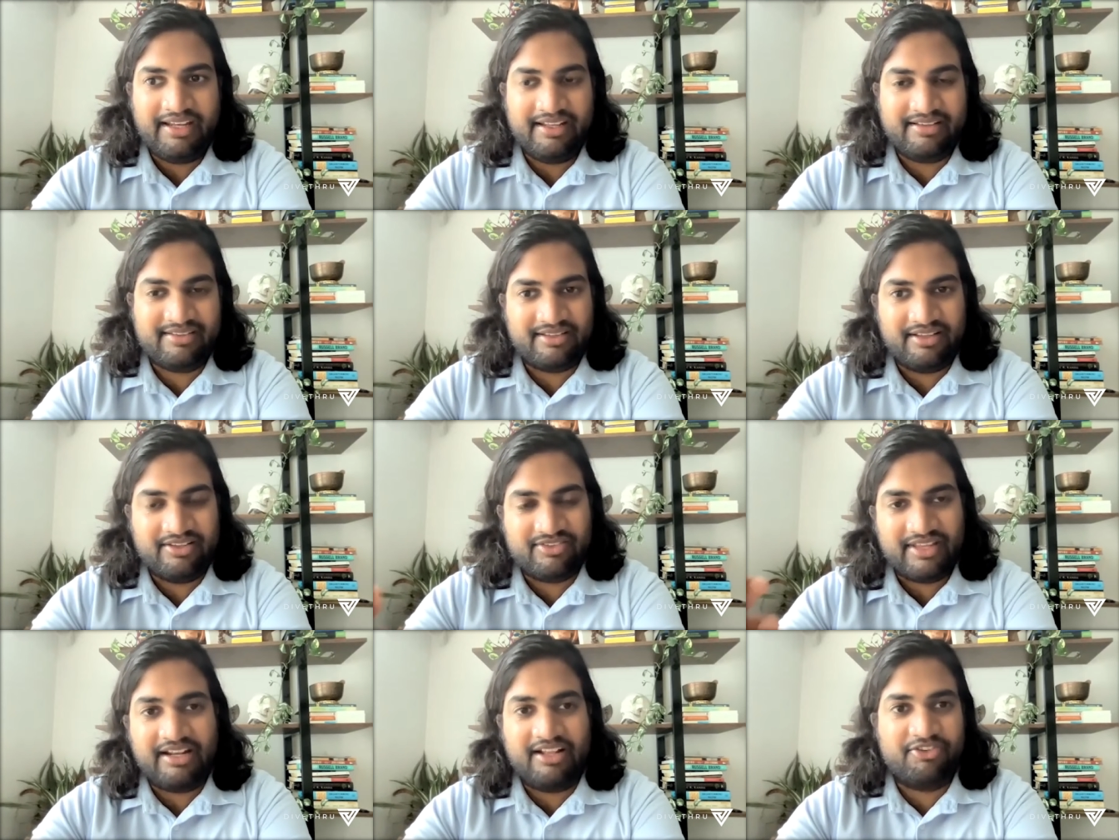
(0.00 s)
And
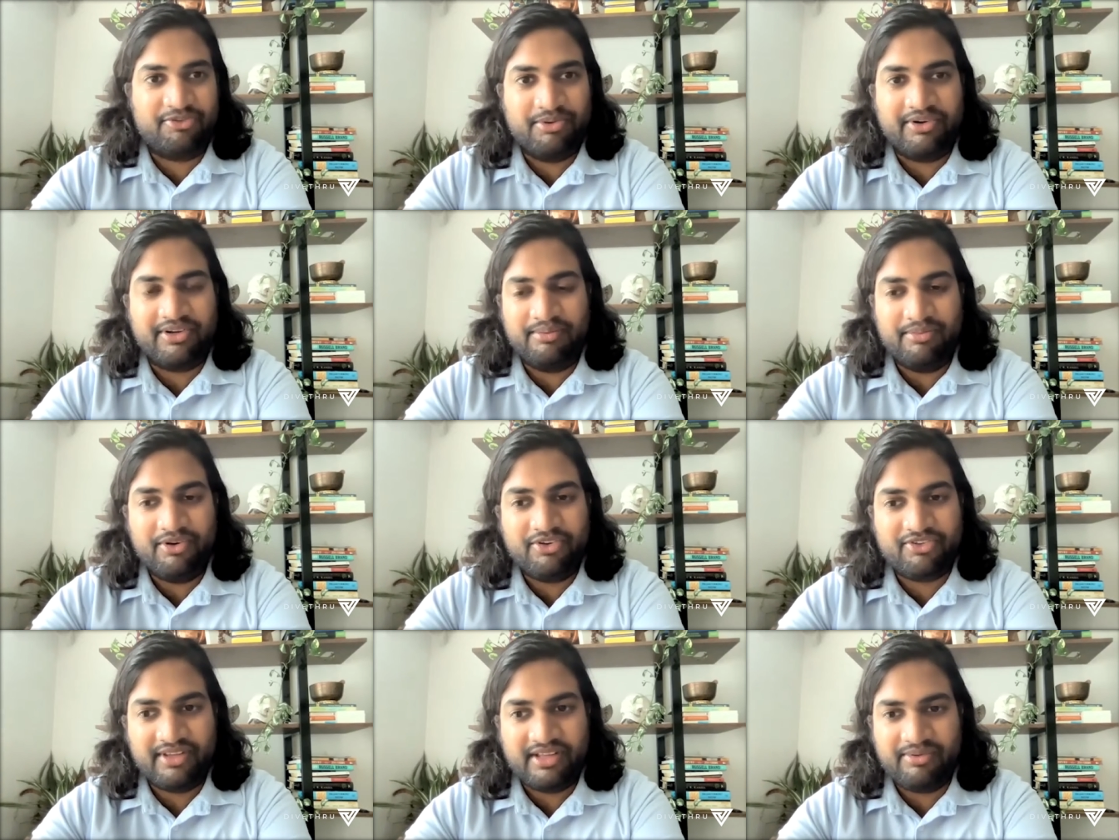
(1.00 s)
it's that unspoken
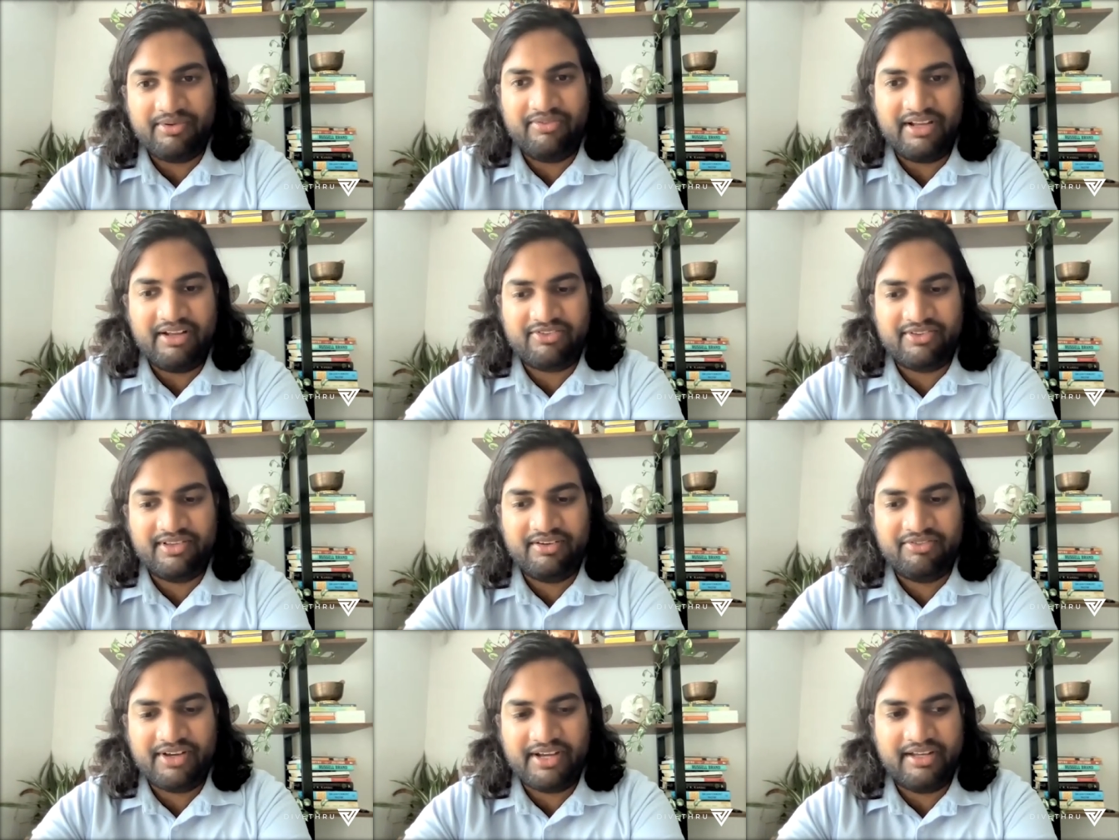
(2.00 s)
emotion that we've now
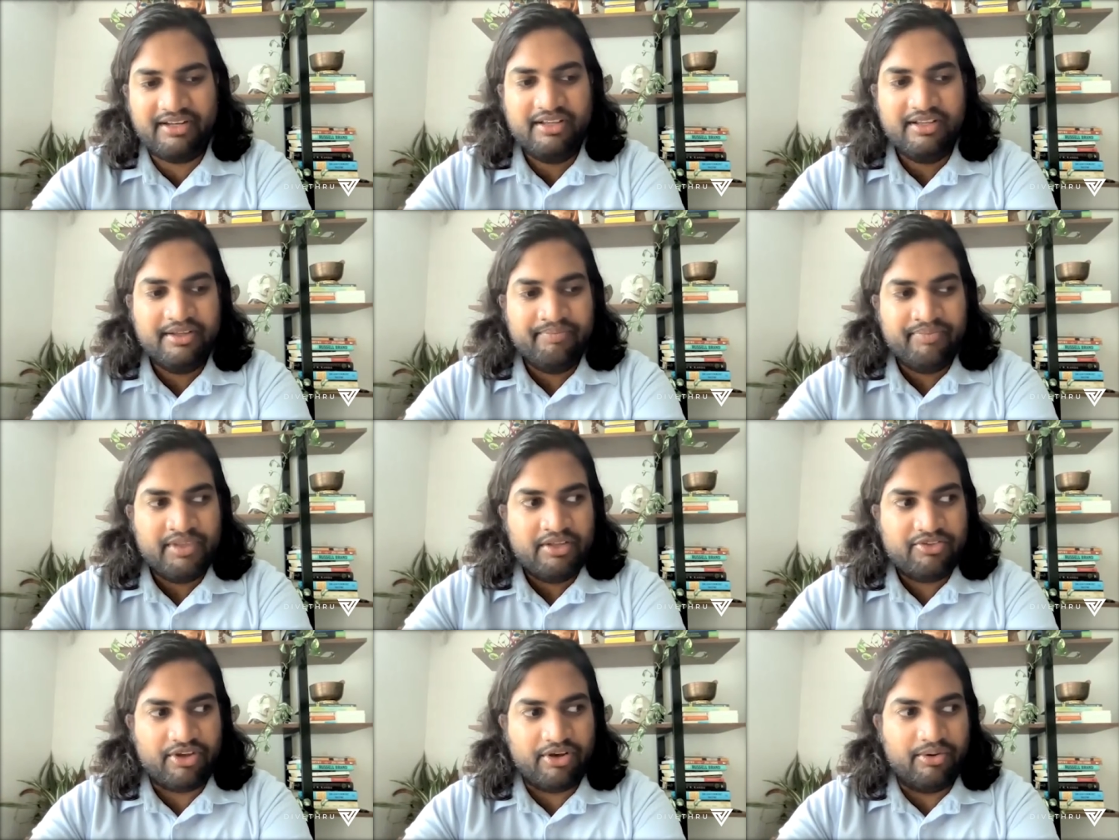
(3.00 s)
solidified.
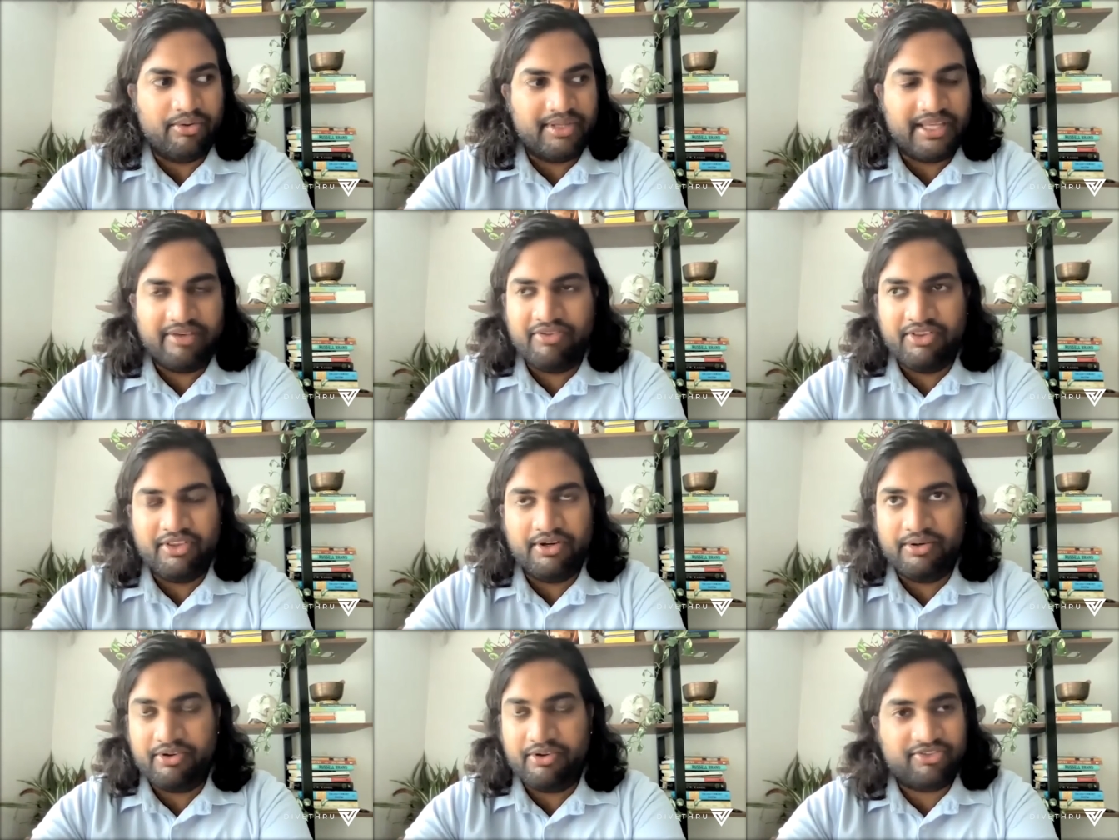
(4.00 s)
So even
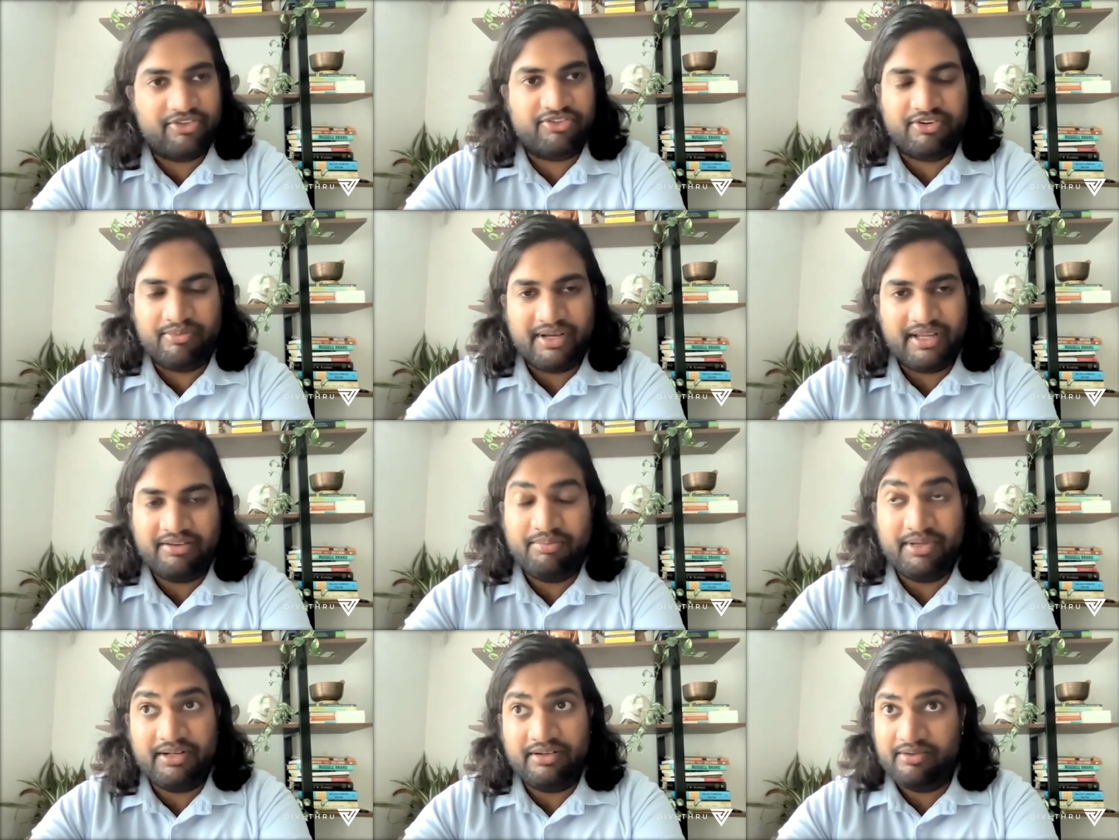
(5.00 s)
though your sister
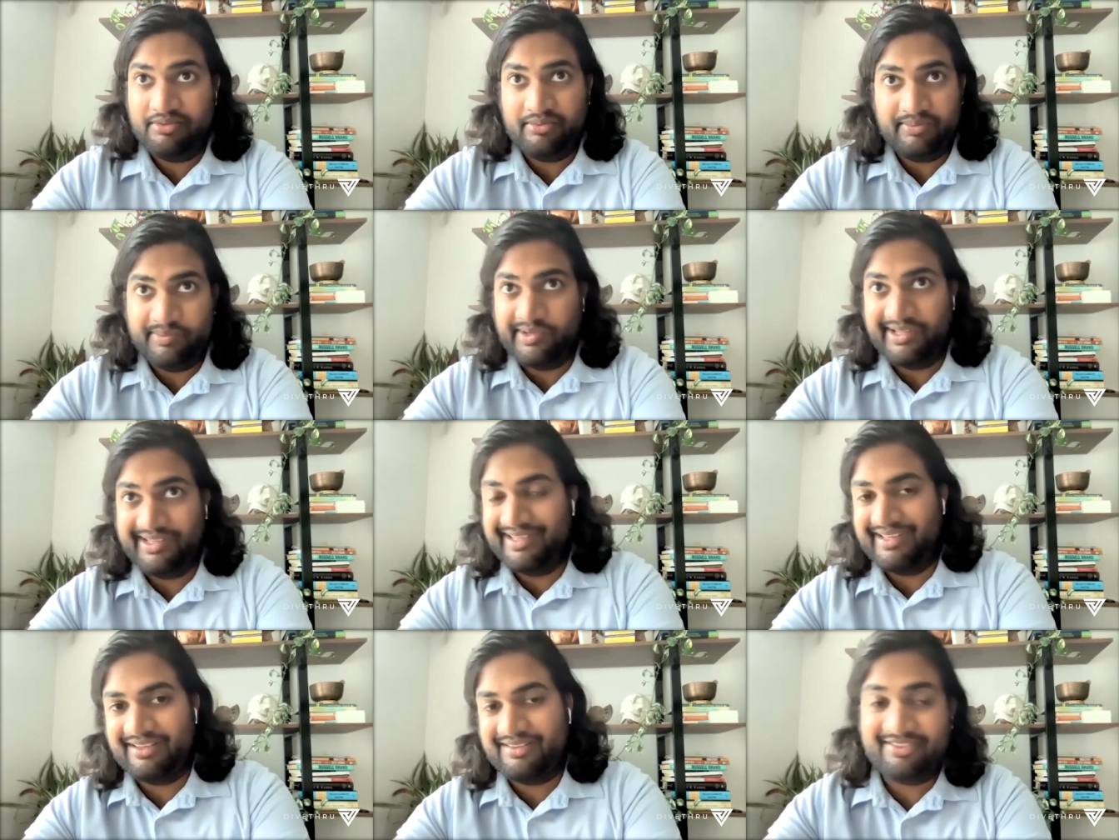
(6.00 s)
might've been what,
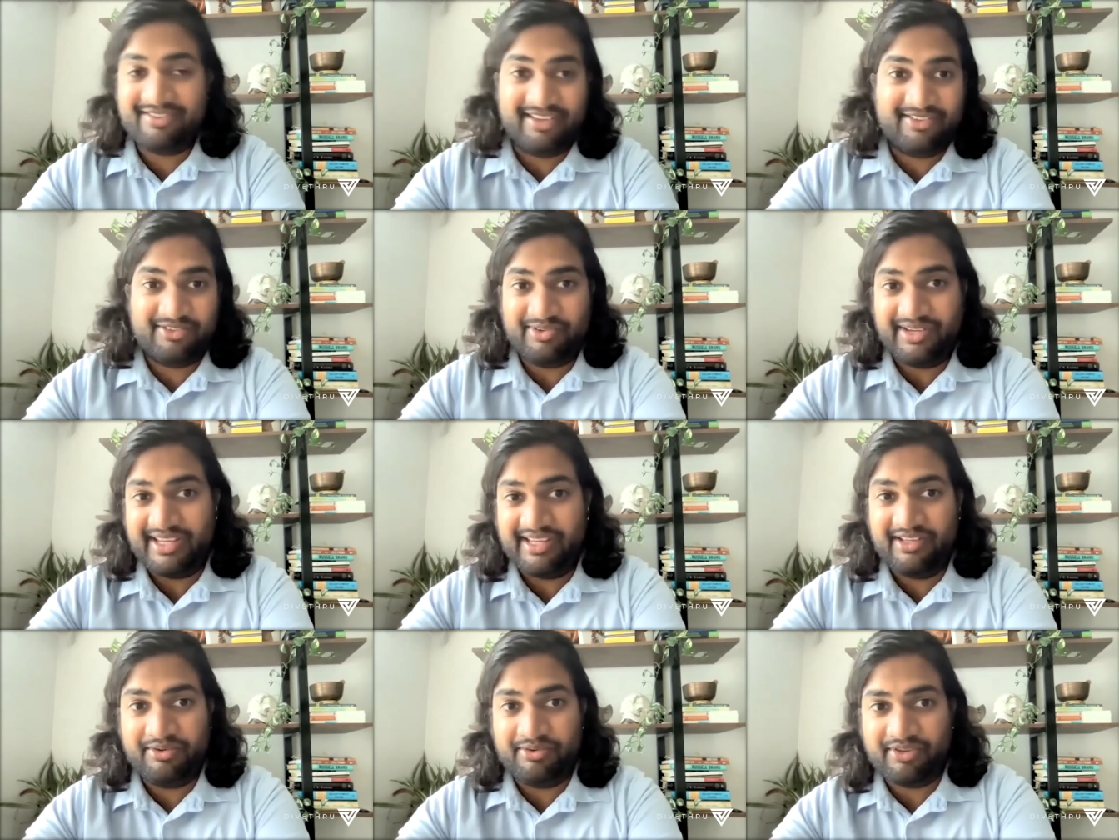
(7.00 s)
like 6 or
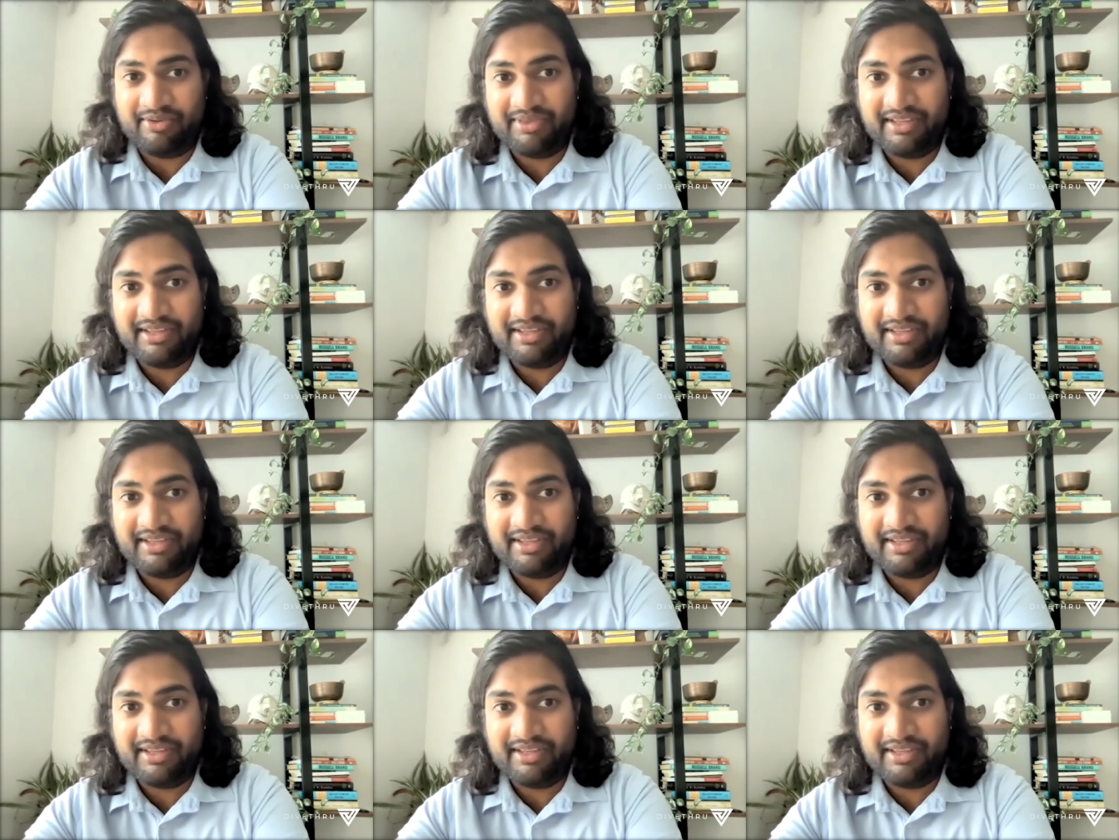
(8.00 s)
8 or